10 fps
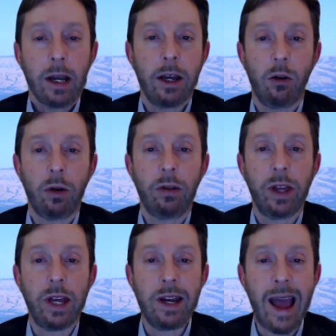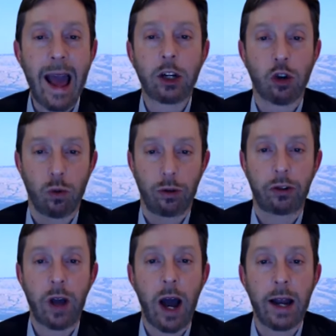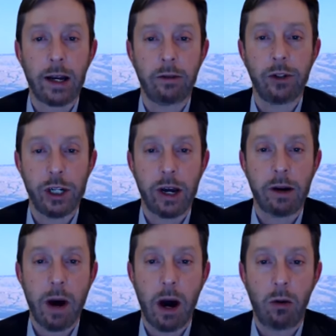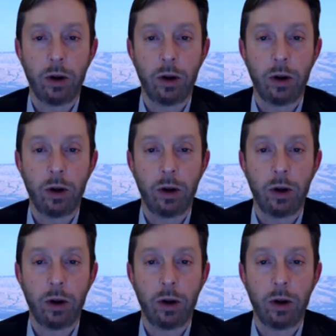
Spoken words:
you know, the natural side of GMO,